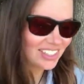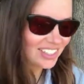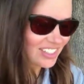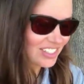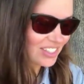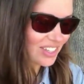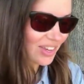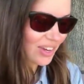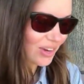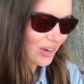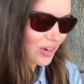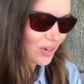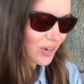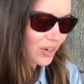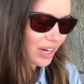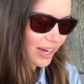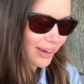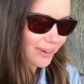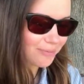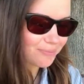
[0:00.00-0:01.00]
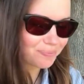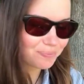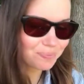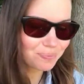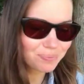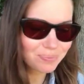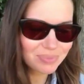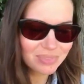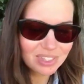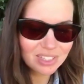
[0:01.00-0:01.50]
So,
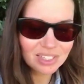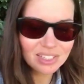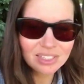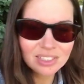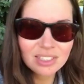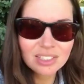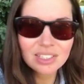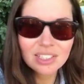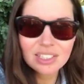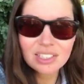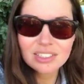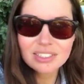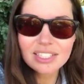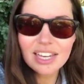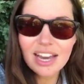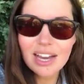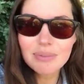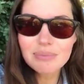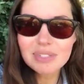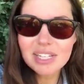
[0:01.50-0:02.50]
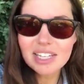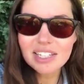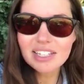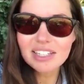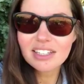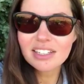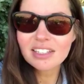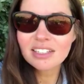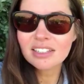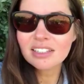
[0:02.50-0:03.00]
yeah, I'm
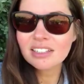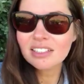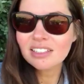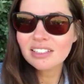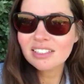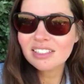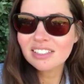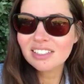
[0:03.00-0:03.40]
taking